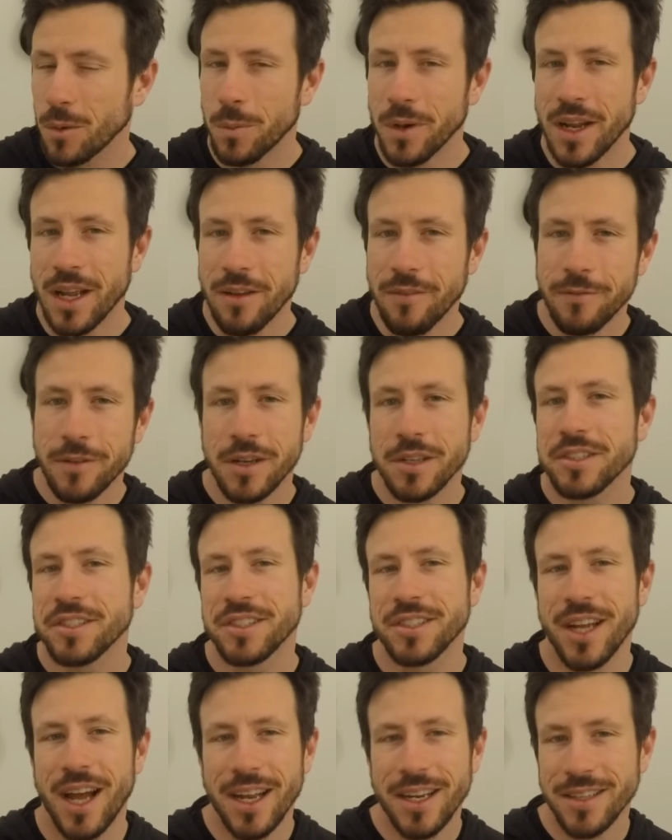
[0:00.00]
When I first
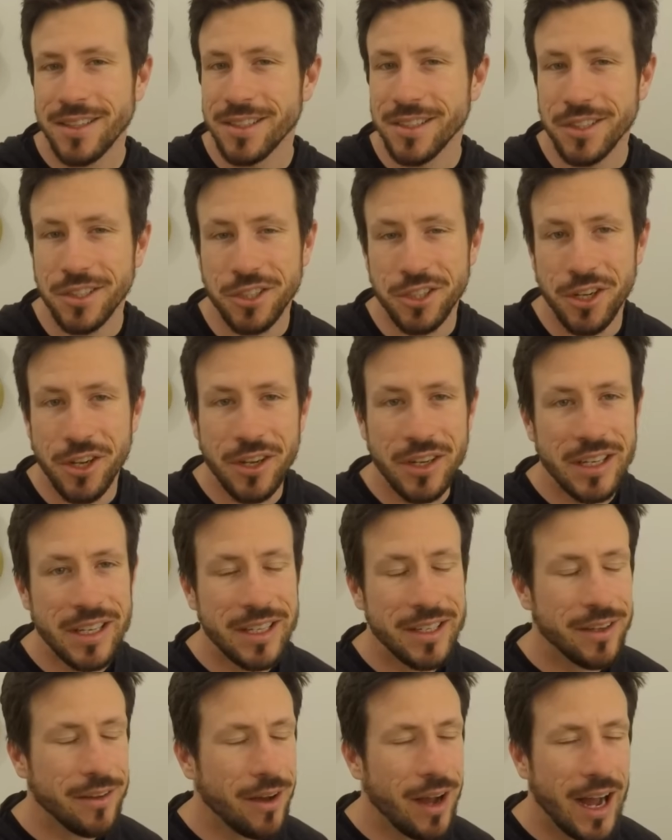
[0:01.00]
started this
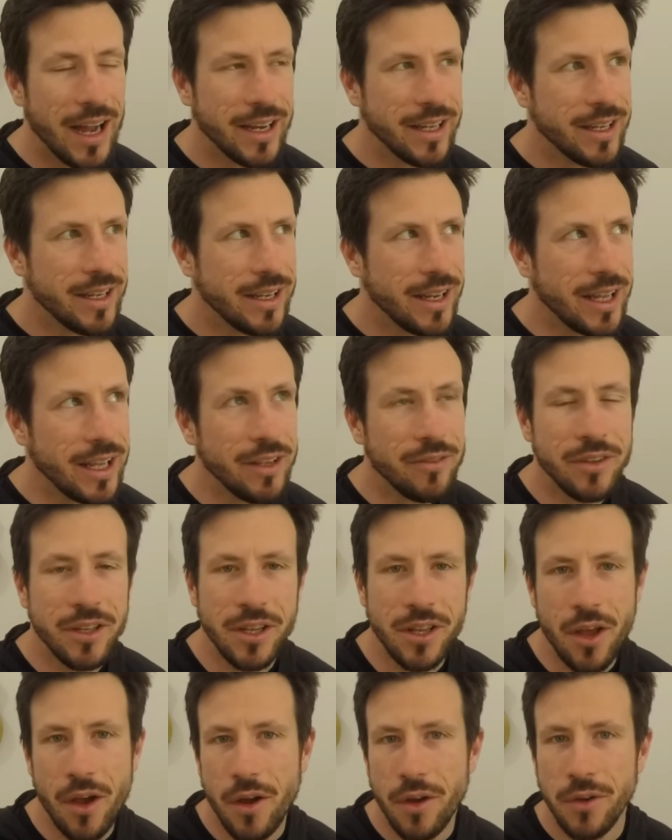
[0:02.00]
journey, I didn't
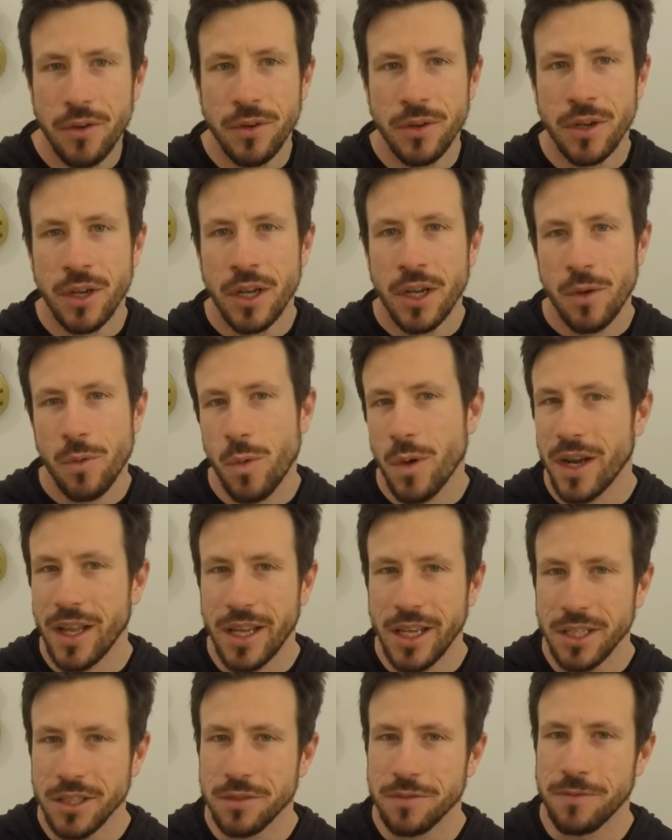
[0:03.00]
even know what
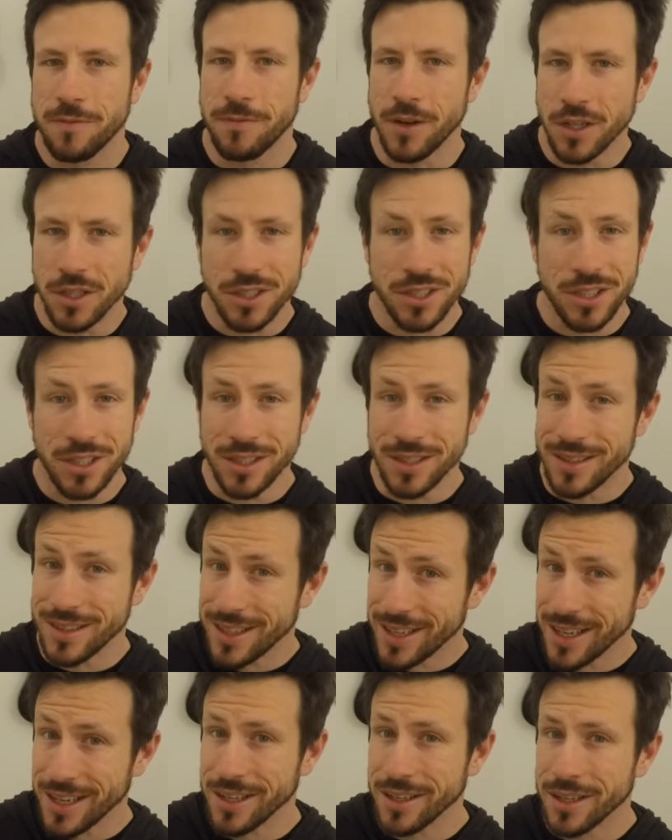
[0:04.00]
each function
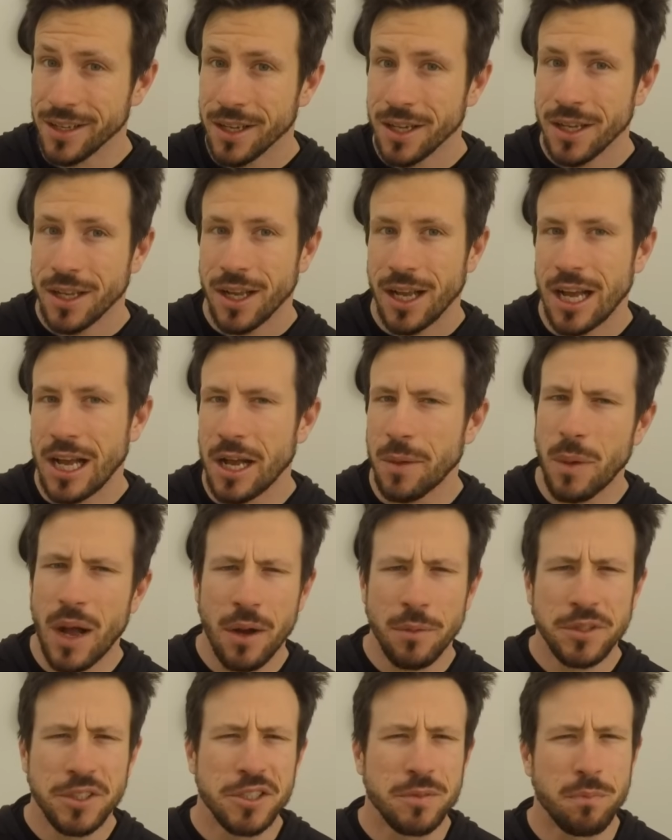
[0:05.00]
did. Um, I
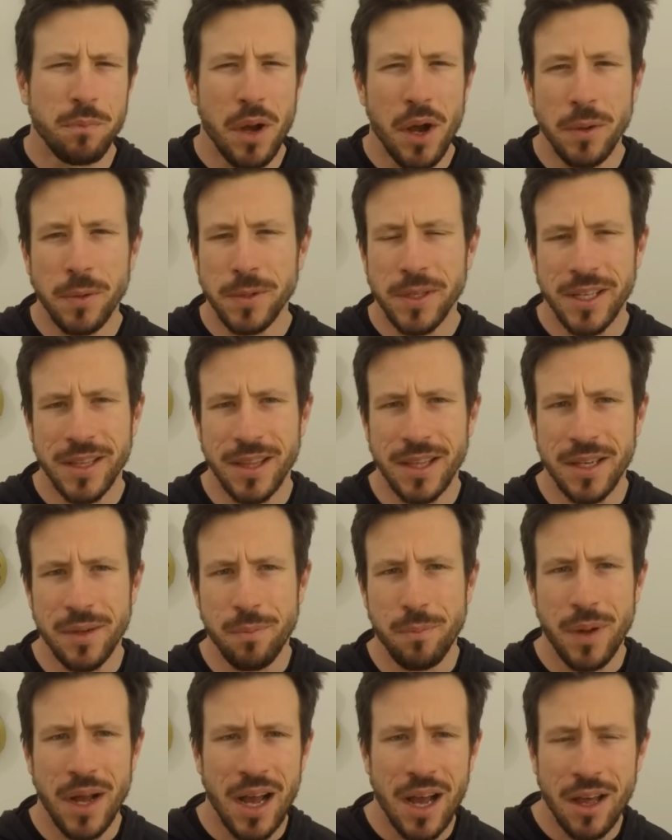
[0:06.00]
would just poke at the
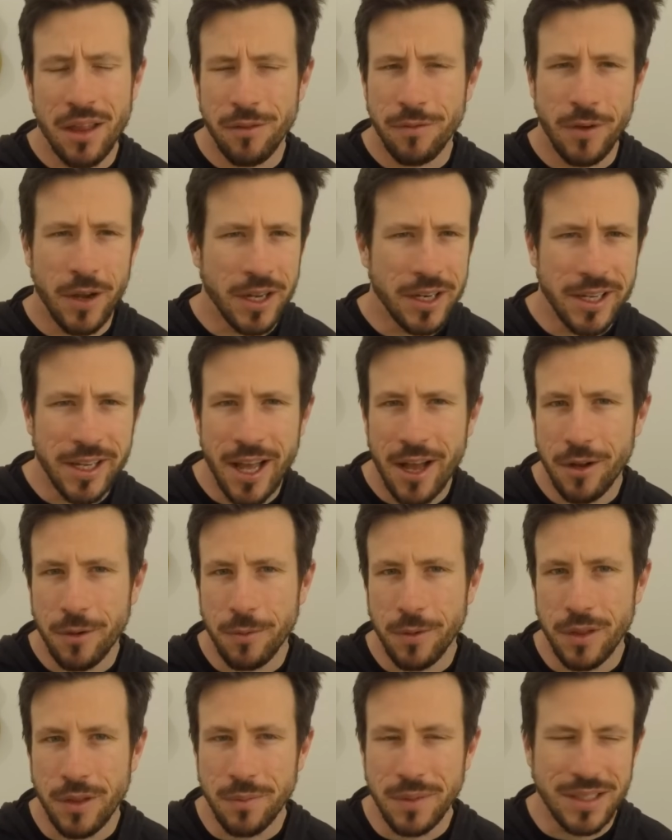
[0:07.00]
pathfinding
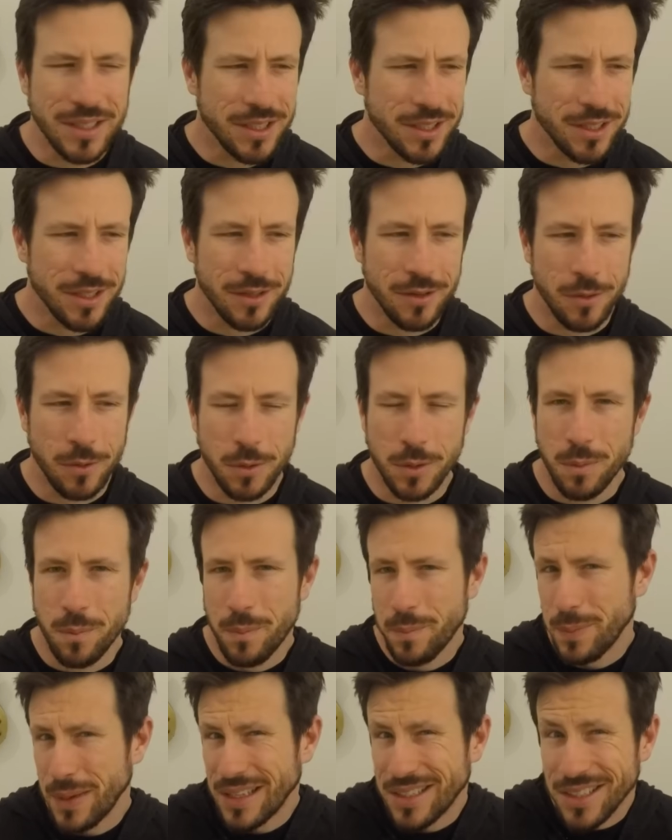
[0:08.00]
algorithm until it looked
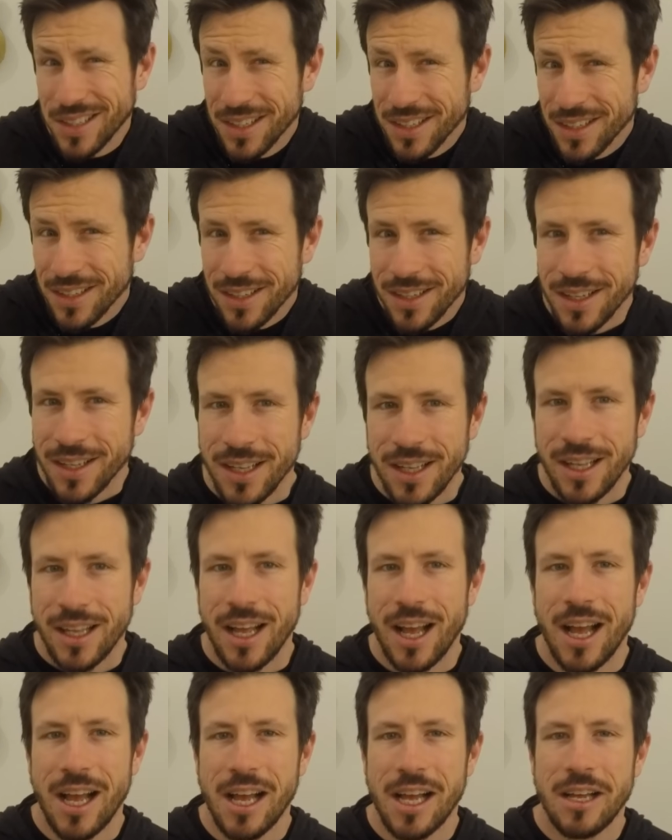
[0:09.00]
better.
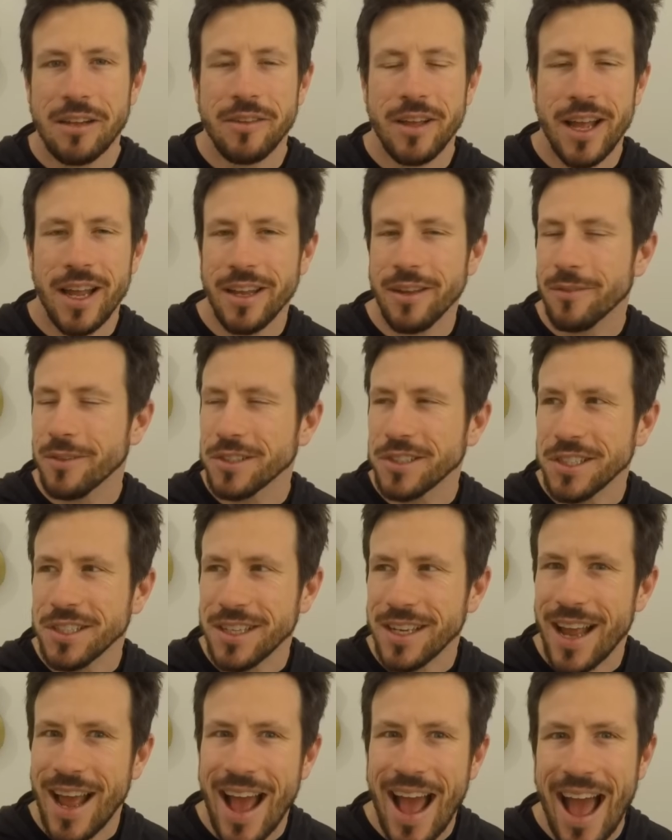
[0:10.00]
Um, and it wasn't
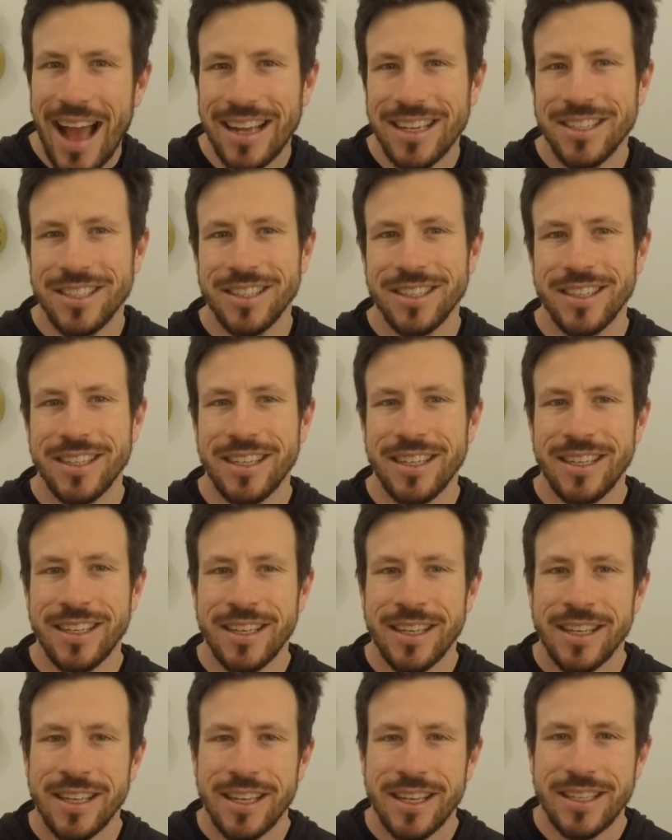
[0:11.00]
actually
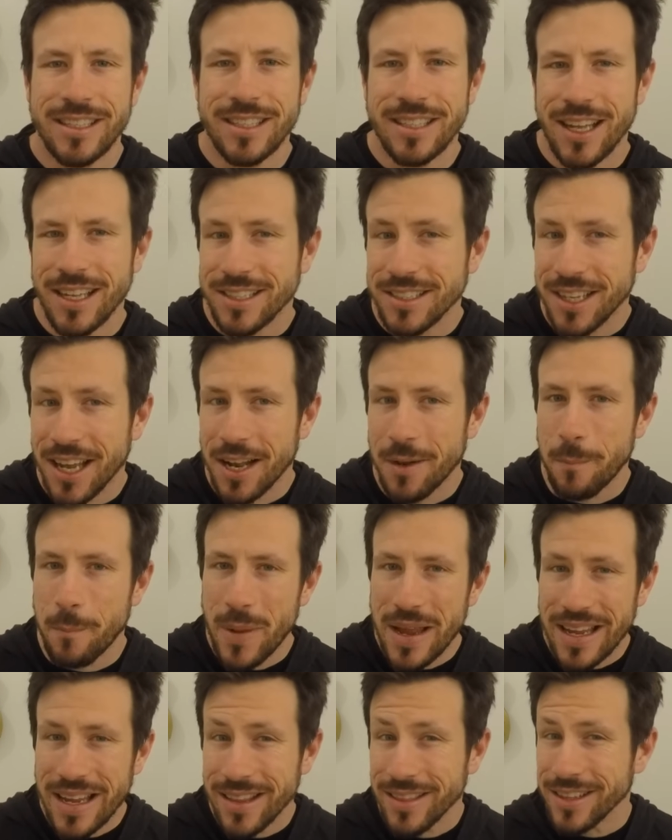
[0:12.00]
until I started
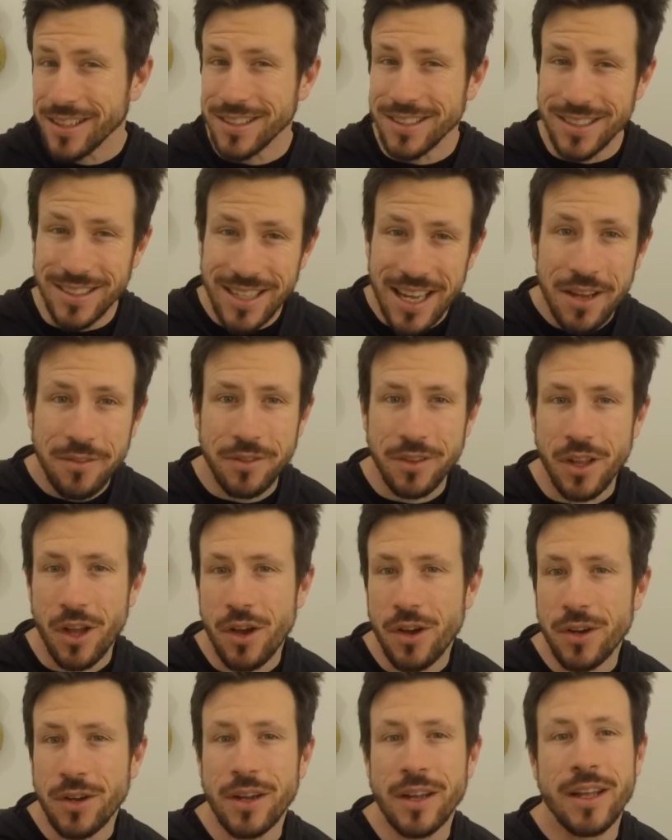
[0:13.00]
making this
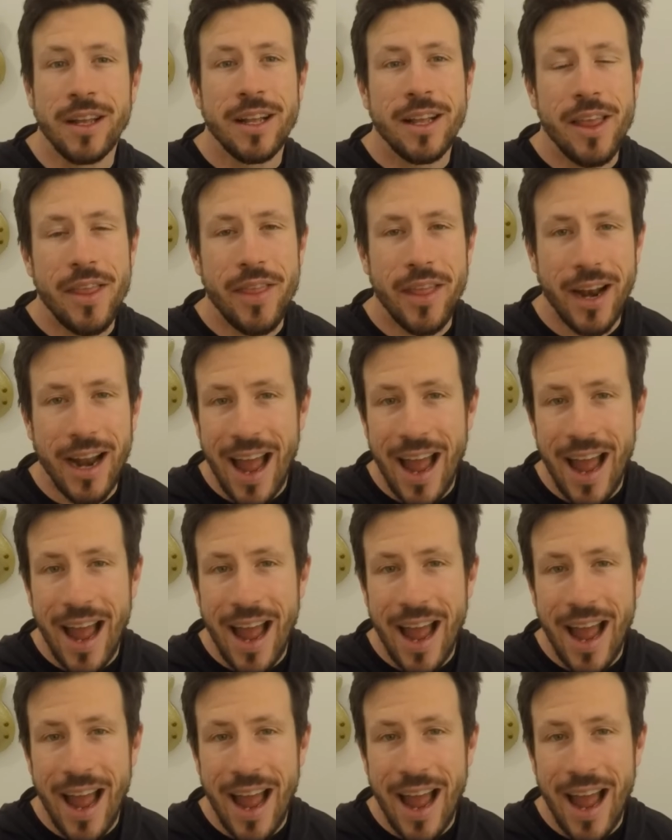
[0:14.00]
devlog that